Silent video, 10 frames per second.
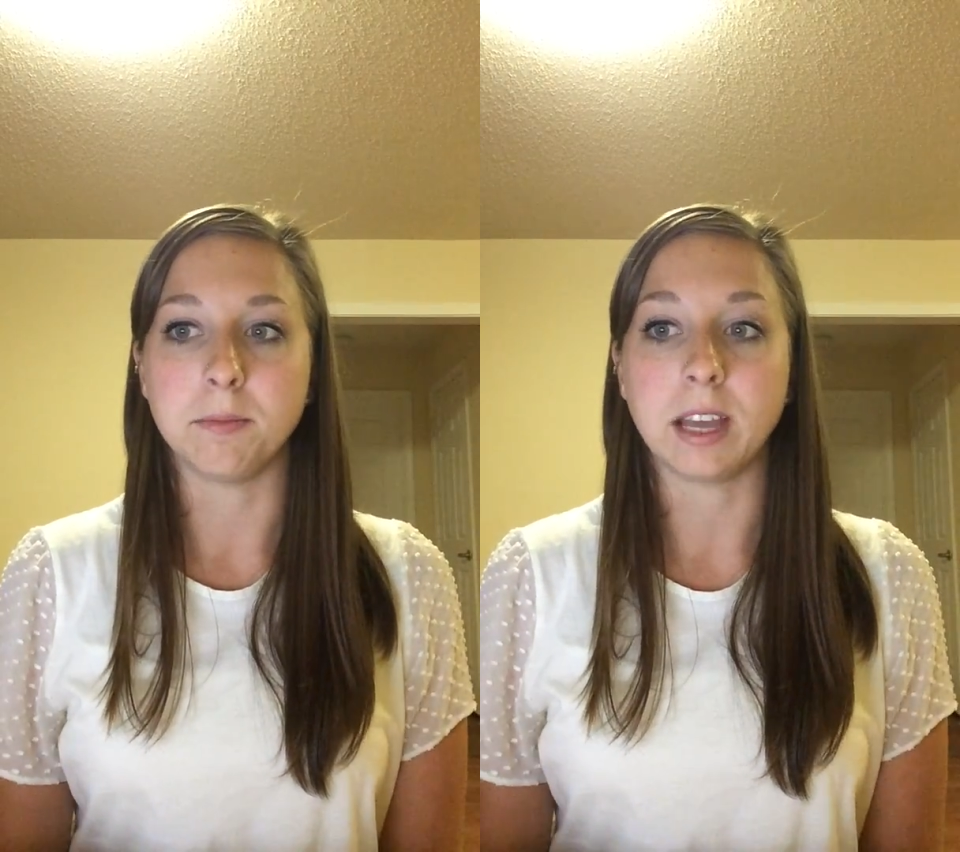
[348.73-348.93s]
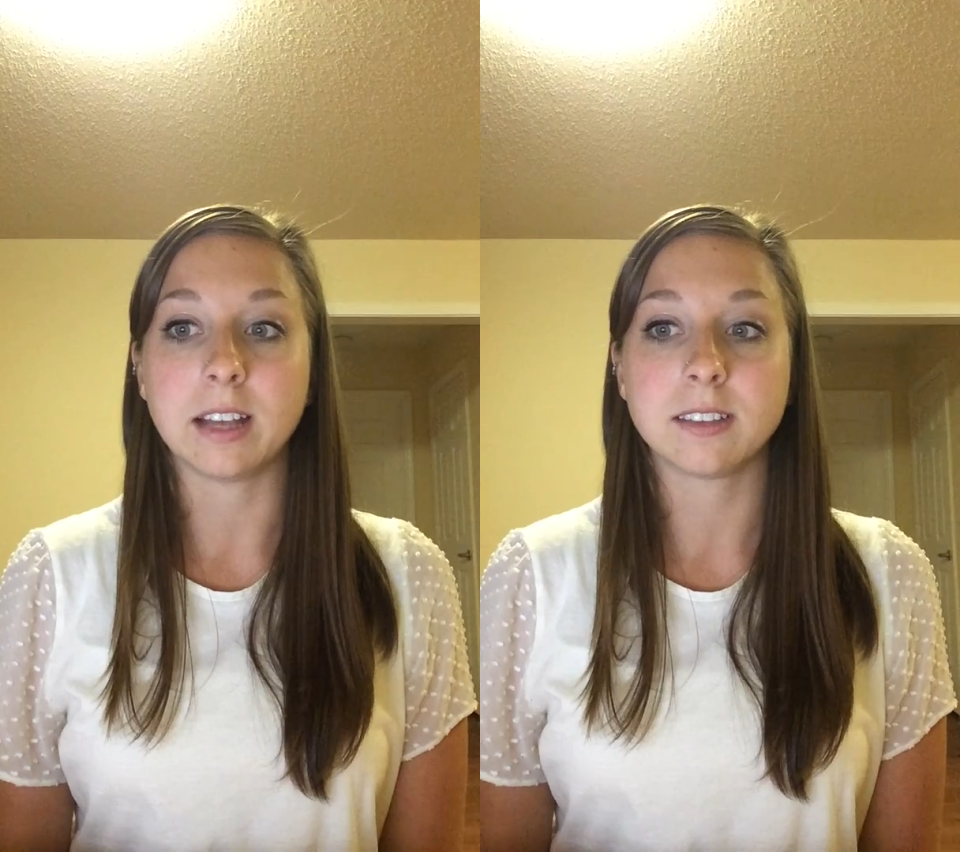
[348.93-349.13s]

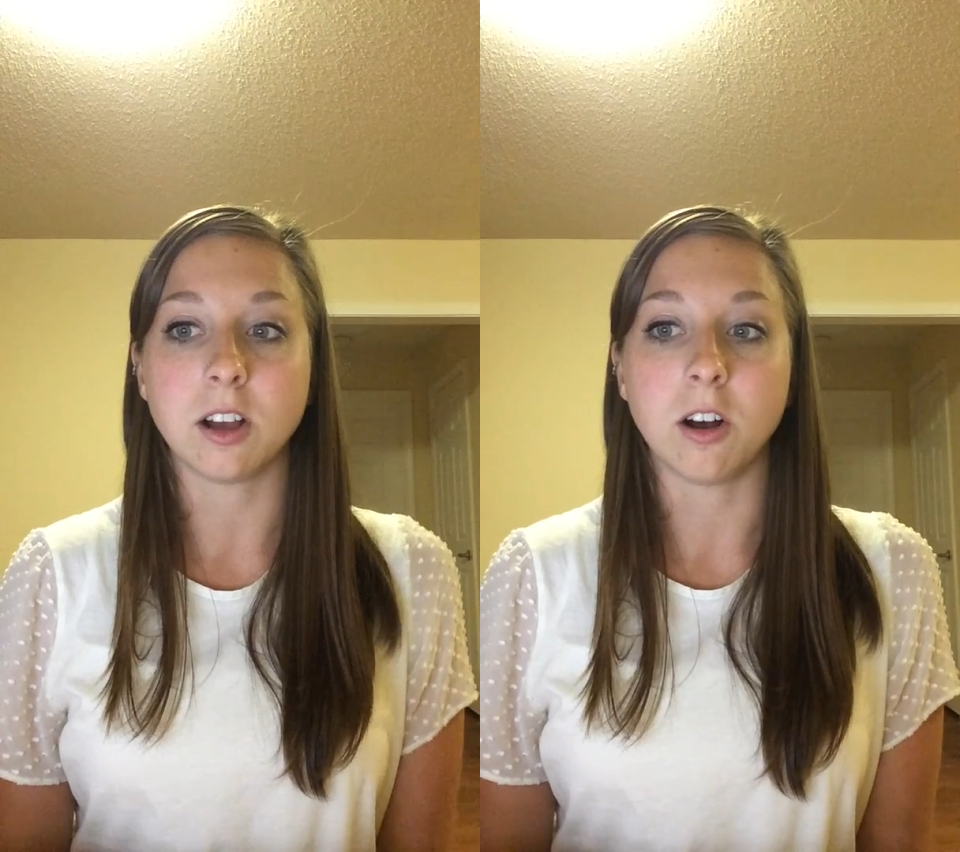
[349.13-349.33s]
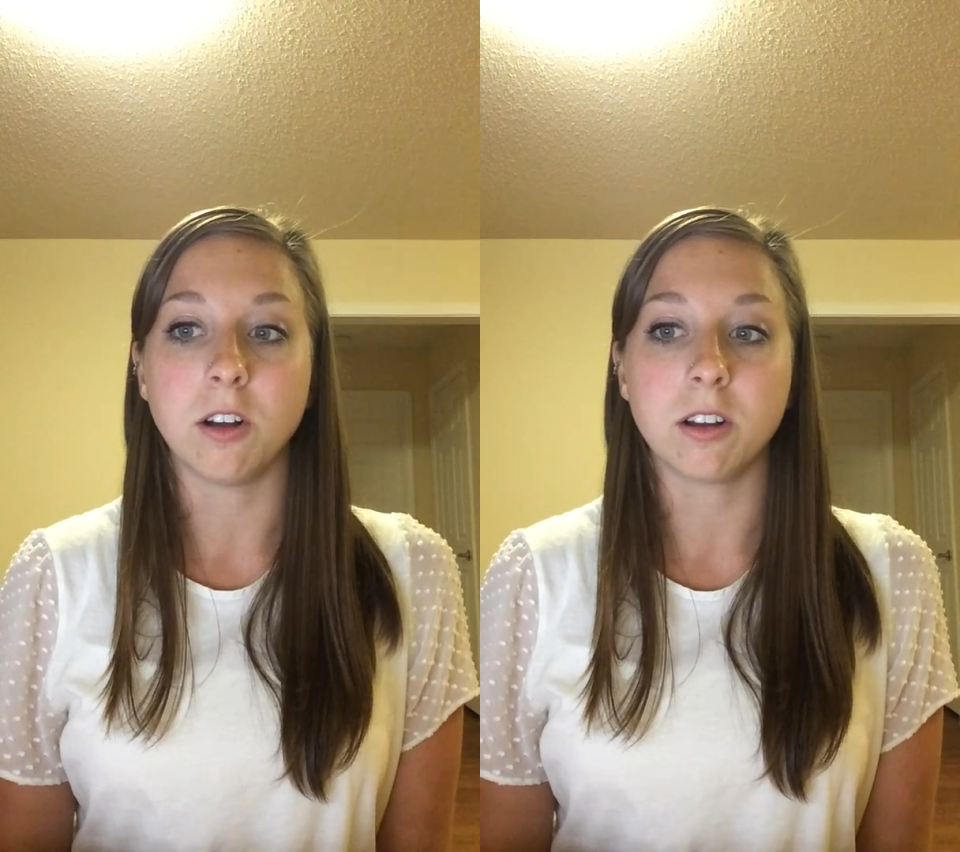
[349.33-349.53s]
That's
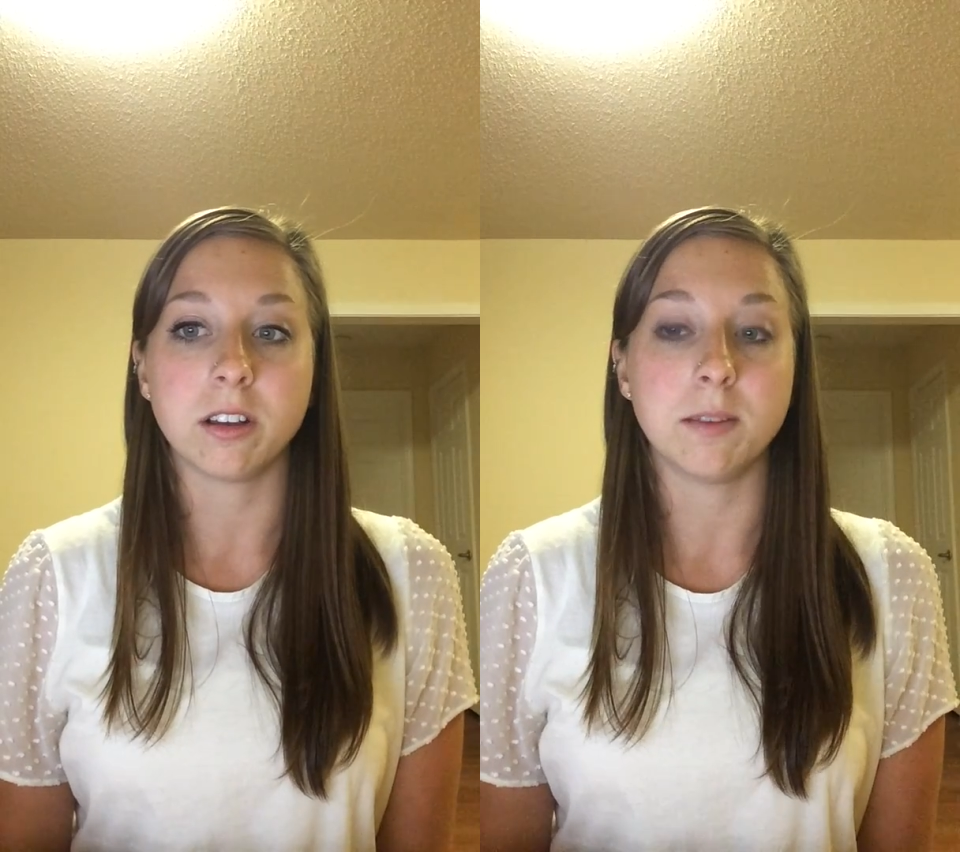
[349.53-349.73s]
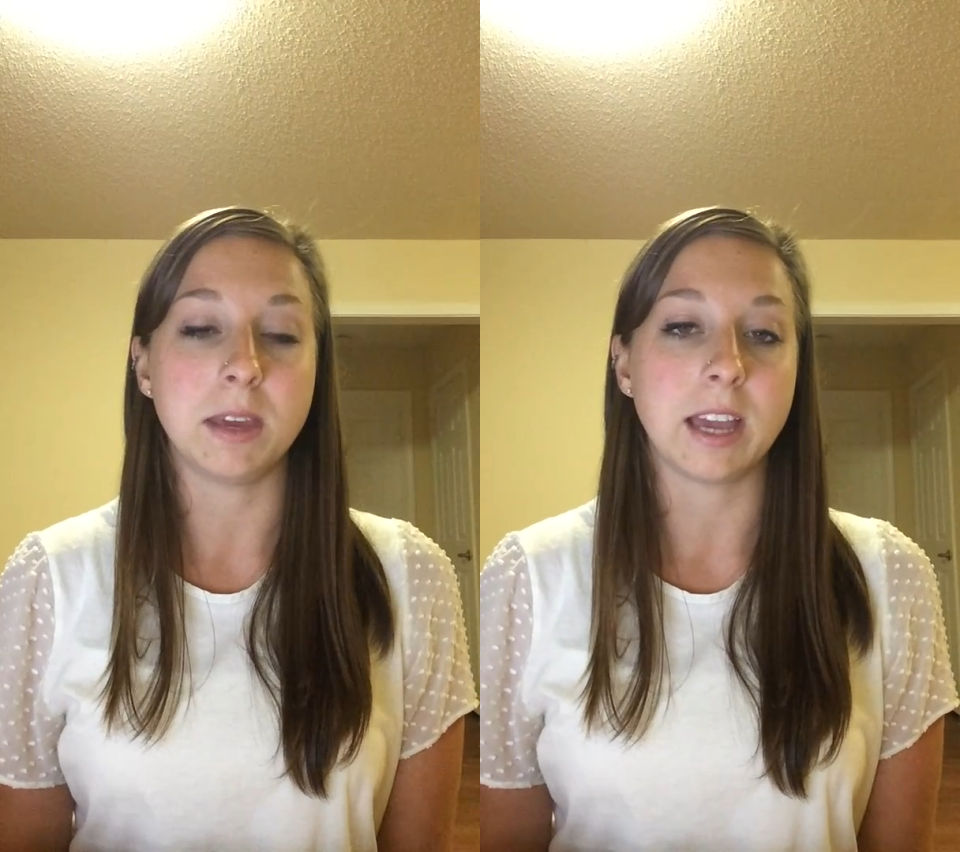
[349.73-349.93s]
all going to be